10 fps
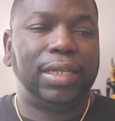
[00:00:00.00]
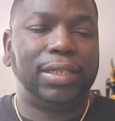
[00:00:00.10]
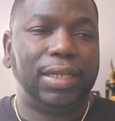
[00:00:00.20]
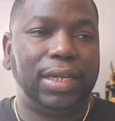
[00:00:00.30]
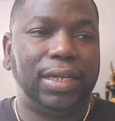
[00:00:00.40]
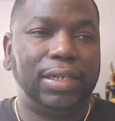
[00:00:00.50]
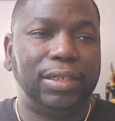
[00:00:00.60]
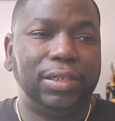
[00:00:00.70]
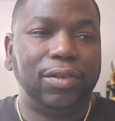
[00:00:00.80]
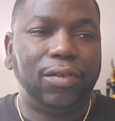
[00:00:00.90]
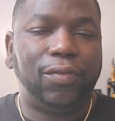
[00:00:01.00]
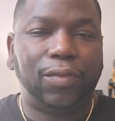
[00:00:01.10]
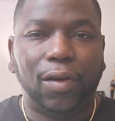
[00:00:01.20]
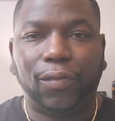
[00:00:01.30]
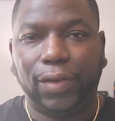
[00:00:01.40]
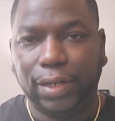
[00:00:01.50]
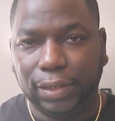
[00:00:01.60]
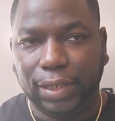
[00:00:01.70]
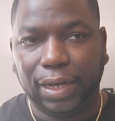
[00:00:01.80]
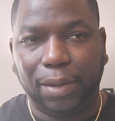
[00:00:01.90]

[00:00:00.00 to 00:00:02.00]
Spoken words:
then you'll fall for anything.